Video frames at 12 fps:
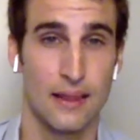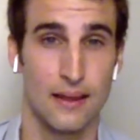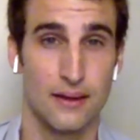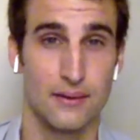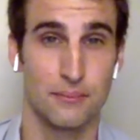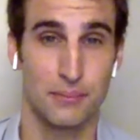
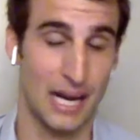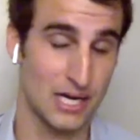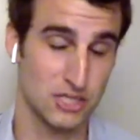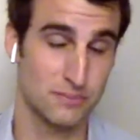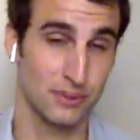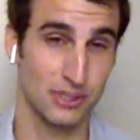But I
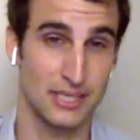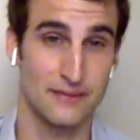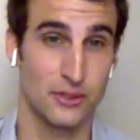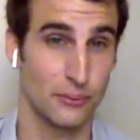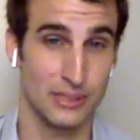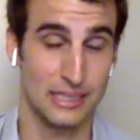just
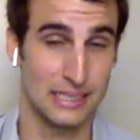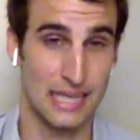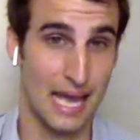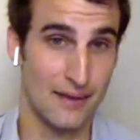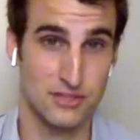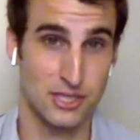believe that we need to
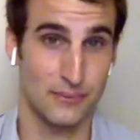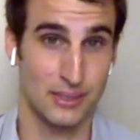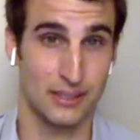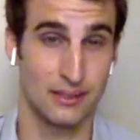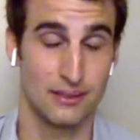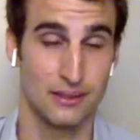have
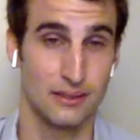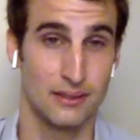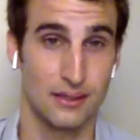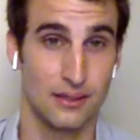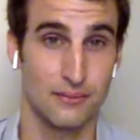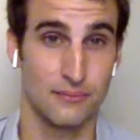something
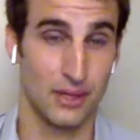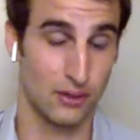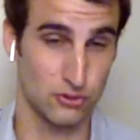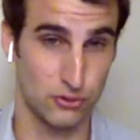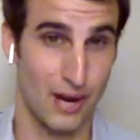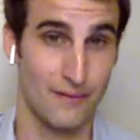
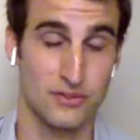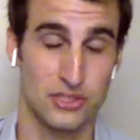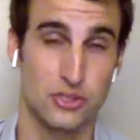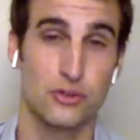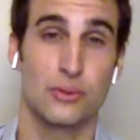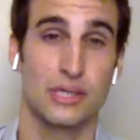that'll drive
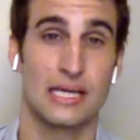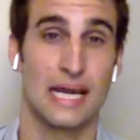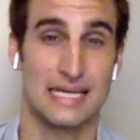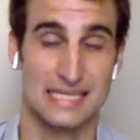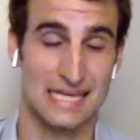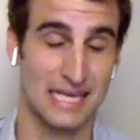us to do what it
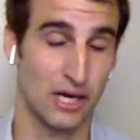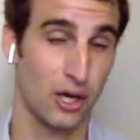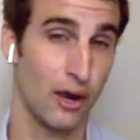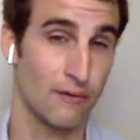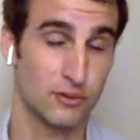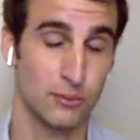takes to get
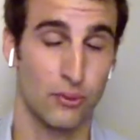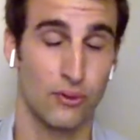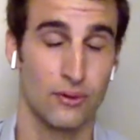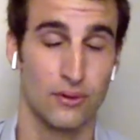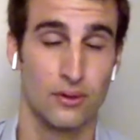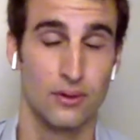
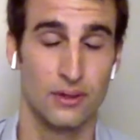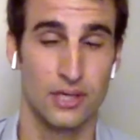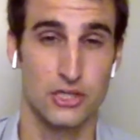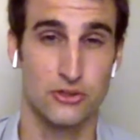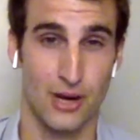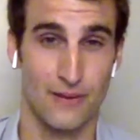uncomfortable
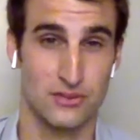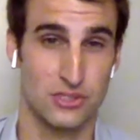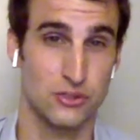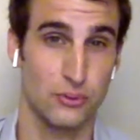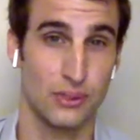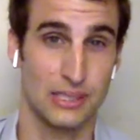and drive us
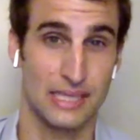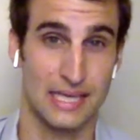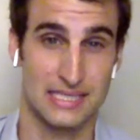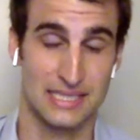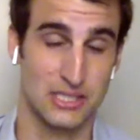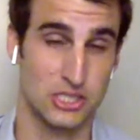to do what it
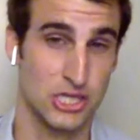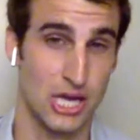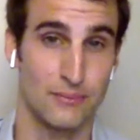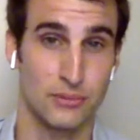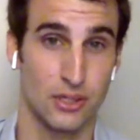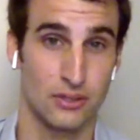takes to get the
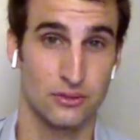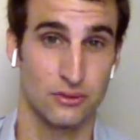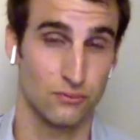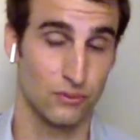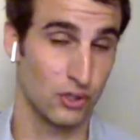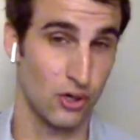job done,
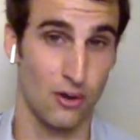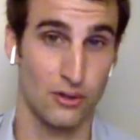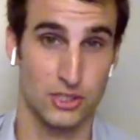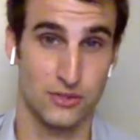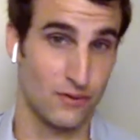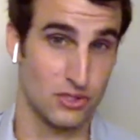
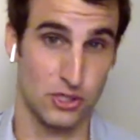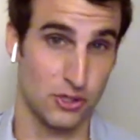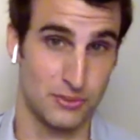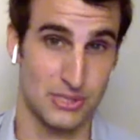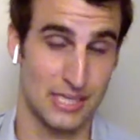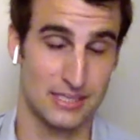regardless of our
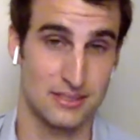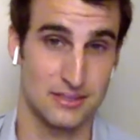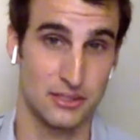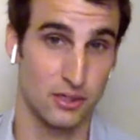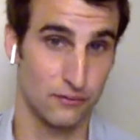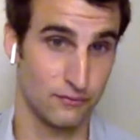
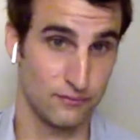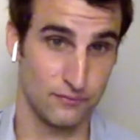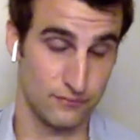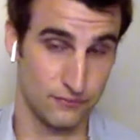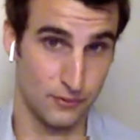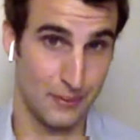circumstances. You know,
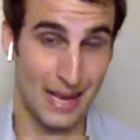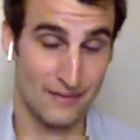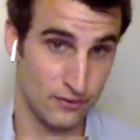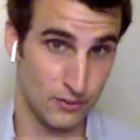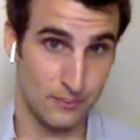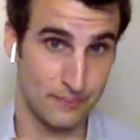for
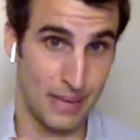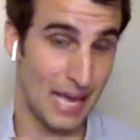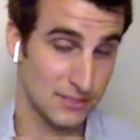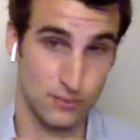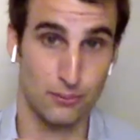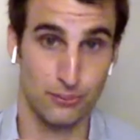
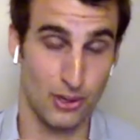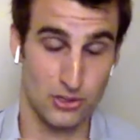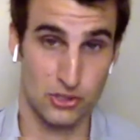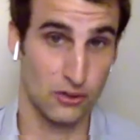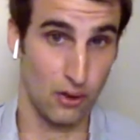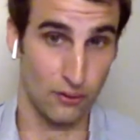basketball
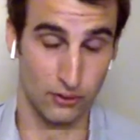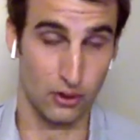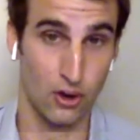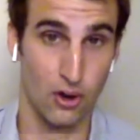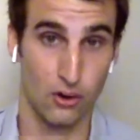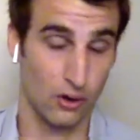players on the
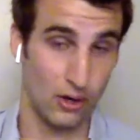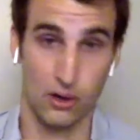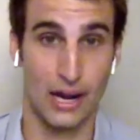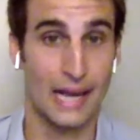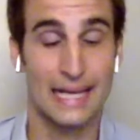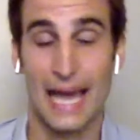call
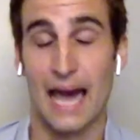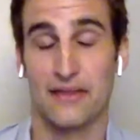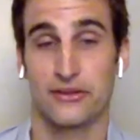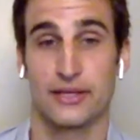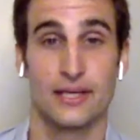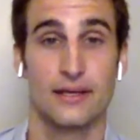or any
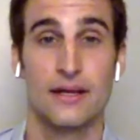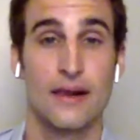athlete,